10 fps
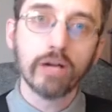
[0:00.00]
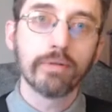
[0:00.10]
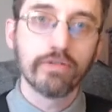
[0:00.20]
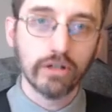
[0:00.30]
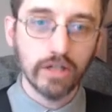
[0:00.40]

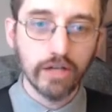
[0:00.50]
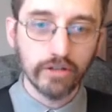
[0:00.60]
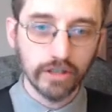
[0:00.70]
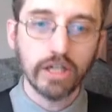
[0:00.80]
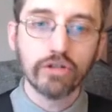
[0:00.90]
if you're in other
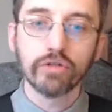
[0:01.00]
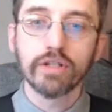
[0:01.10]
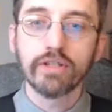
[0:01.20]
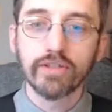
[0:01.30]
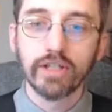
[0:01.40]

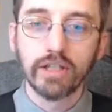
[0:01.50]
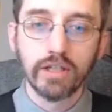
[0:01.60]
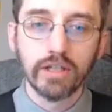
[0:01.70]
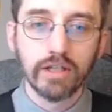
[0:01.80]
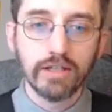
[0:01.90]
countries,
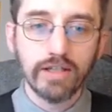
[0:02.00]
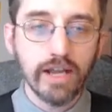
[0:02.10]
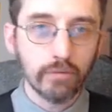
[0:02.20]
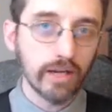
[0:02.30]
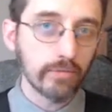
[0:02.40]

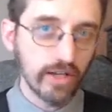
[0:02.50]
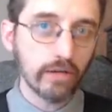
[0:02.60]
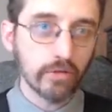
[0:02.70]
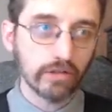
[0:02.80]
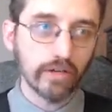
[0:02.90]
take what I'm saying
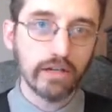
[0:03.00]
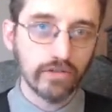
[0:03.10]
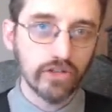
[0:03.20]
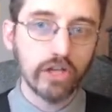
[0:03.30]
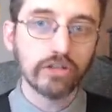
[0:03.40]
with a grain of
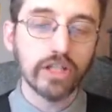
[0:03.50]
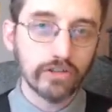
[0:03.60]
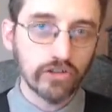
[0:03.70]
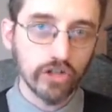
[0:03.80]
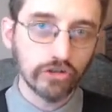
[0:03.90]
salt and
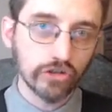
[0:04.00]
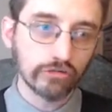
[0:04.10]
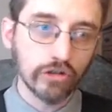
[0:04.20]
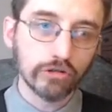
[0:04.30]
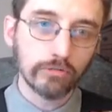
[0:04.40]
consult your
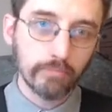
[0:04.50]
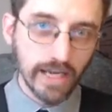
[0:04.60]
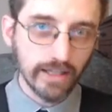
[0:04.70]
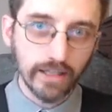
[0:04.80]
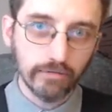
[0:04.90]
local
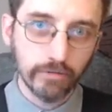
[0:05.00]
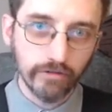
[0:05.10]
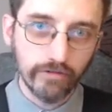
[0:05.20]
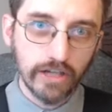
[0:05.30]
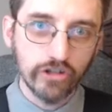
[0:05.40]
banking
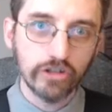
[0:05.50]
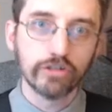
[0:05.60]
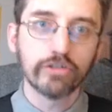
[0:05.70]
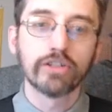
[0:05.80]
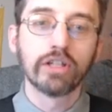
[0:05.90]

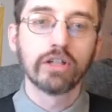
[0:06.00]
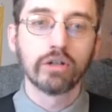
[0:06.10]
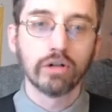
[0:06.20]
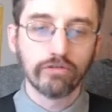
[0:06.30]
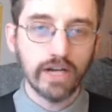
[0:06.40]
professionals
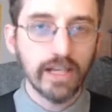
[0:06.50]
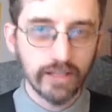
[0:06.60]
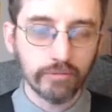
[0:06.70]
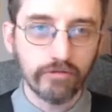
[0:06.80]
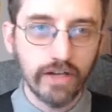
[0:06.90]
or finance
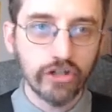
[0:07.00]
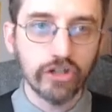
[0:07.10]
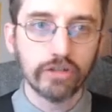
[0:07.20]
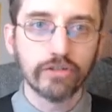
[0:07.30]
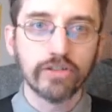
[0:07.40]

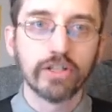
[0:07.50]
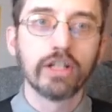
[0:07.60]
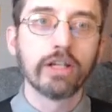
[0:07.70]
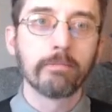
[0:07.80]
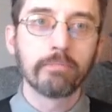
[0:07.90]
professionals,
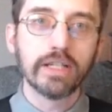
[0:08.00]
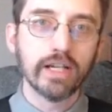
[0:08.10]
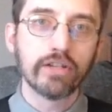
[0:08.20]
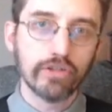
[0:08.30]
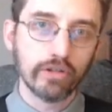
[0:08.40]

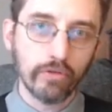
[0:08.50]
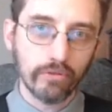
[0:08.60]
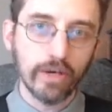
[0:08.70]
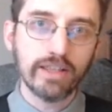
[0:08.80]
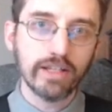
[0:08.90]
because the
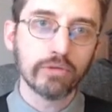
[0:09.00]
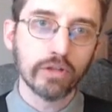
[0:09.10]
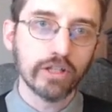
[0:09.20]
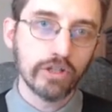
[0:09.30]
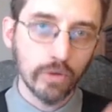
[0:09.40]
way things
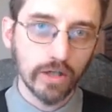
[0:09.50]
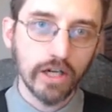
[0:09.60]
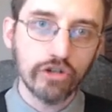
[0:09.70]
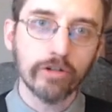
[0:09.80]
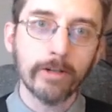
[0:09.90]
work in your
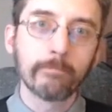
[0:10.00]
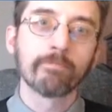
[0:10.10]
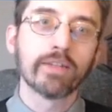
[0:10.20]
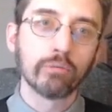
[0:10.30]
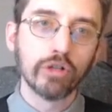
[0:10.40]
country
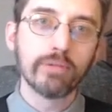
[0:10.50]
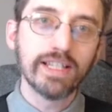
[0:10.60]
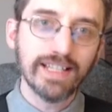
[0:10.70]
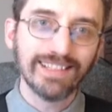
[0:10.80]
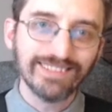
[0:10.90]
will be
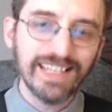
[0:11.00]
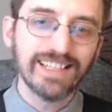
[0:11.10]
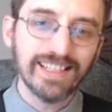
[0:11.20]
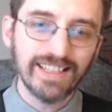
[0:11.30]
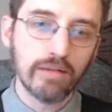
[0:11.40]
at
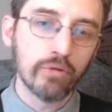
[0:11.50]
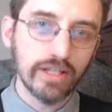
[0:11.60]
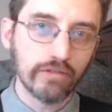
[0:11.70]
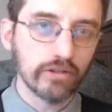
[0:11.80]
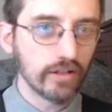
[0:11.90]
least somewhat
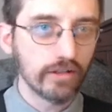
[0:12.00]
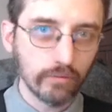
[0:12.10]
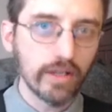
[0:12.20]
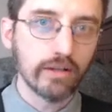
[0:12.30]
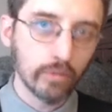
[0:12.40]
different than the
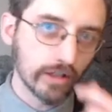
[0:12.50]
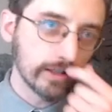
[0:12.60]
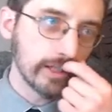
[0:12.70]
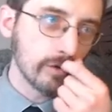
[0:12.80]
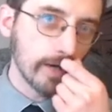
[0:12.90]
way they work in
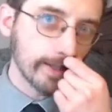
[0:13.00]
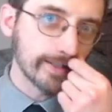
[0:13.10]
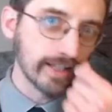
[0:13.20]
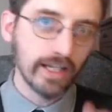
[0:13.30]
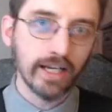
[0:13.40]
the
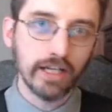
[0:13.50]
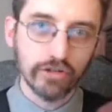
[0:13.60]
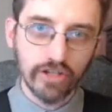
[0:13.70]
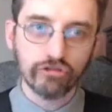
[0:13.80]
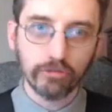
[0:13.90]
US. And your
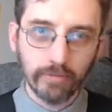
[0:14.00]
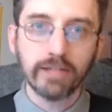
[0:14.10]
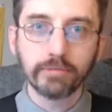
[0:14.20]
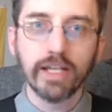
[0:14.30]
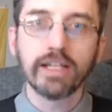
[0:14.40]
central bank
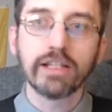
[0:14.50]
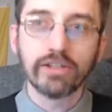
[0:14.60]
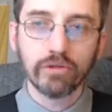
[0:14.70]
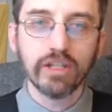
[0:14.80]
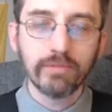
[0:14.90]
planning is
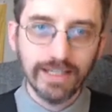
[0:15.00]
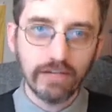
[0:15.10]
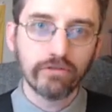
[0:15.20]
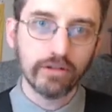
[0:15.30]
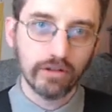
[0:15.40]
going to be
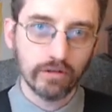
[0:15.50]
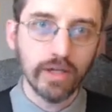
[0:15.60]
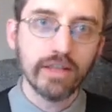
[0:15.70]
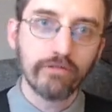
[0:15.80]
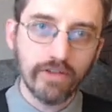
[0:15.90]
different than the way
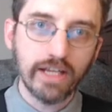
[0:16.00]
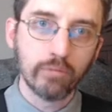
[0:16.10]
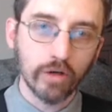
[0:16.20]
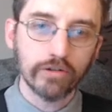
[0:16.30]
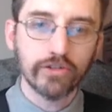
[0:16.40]
the Fed
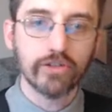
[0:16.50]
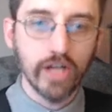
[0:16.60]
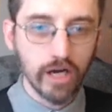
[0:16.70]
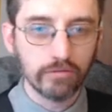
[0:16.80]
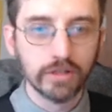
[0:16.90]
works.
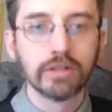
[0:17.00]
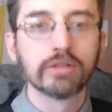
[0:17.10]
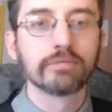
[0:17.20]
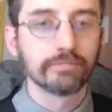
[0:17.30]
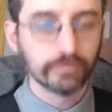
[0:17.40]
So,
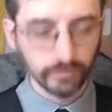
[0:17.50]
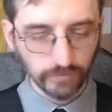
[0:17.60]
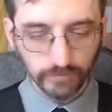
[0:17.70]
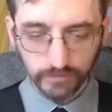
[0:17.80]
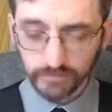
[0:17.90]

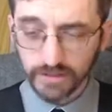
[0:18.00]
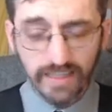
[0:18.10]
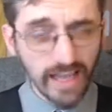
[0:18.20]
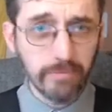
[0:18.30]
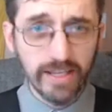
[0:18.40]

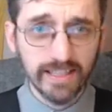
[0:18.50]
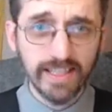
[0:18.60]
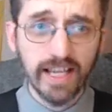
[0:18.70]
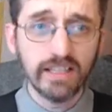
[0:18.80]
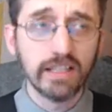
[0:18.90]
that being
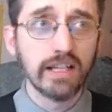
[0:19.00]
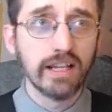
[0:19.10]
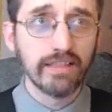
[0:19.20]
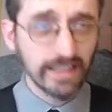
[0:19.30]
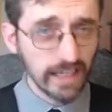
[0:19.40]
said,
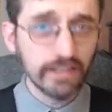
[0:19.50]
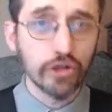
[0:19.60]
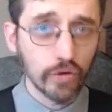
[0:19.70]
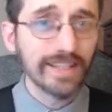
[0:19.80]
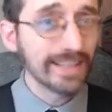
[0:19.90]
they tend to
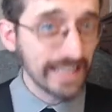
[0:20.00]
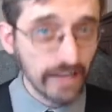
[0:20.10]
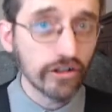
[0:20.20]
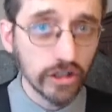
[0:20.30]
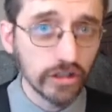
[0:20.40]
trend
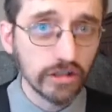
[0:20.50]
together.